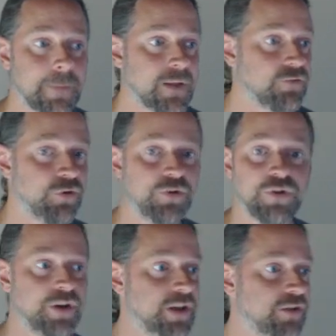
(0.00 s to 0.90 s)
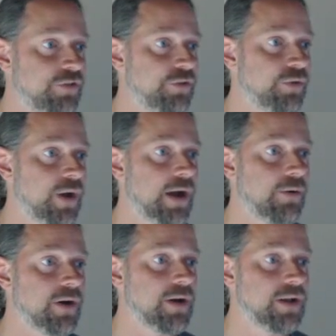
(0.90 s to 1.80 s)
Returning to
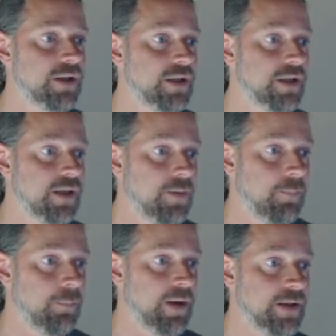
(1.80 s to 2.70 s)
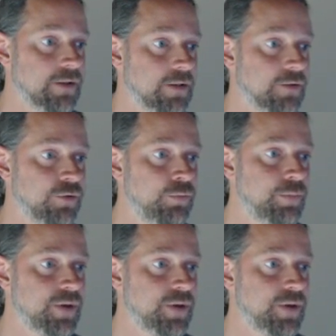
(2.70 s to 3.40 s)
our main loop,